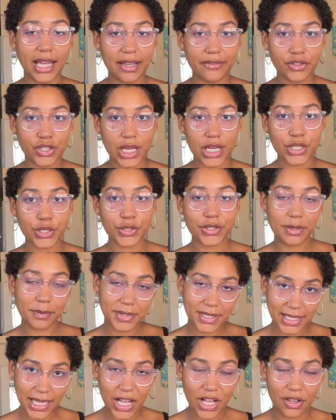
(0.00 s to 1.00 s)
changers
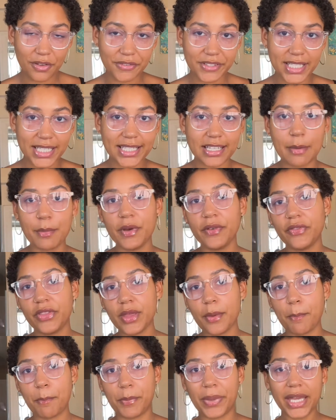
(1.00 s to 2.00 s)
themselves, some of the
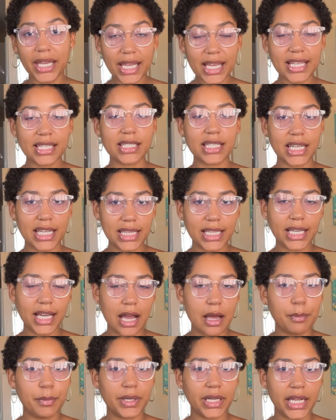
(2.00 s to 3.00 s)
biggest in the
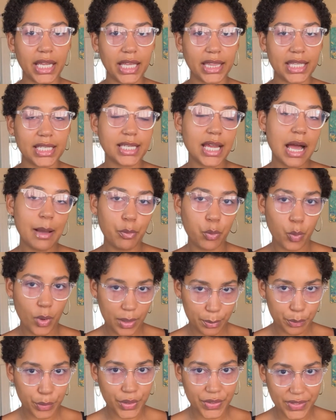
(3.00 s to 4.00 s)
company, the top
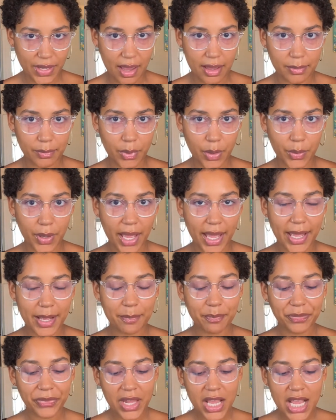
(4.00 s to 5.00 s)
1%, okay?
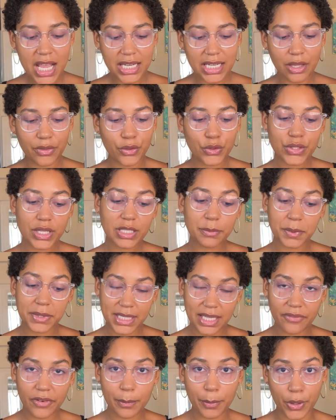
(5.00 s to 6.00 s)
Now there's a
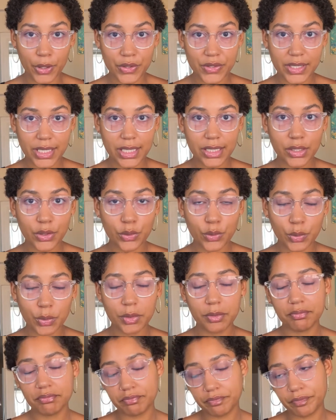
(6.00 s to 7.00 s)
specific person who,
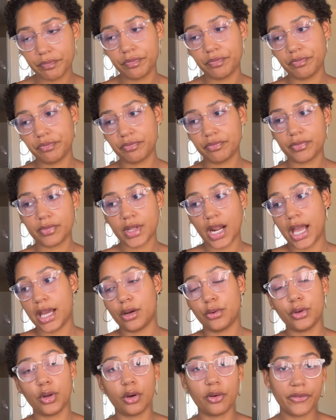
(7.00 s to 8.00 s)
I don't
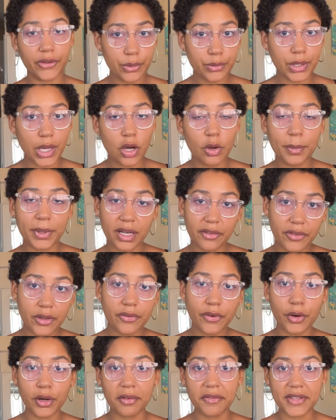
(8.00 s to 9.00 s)
know if you know, but if you've
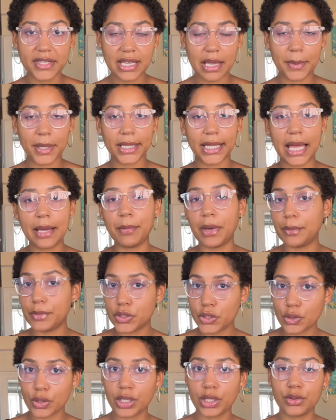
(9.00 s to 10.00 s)
heard of this MLM, I'm
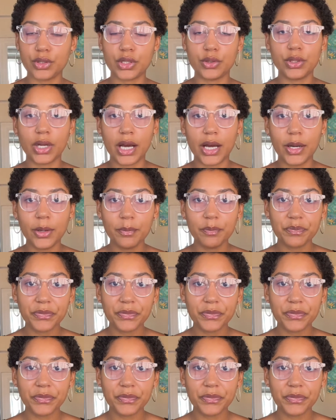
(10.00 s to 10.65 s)
sure you do know.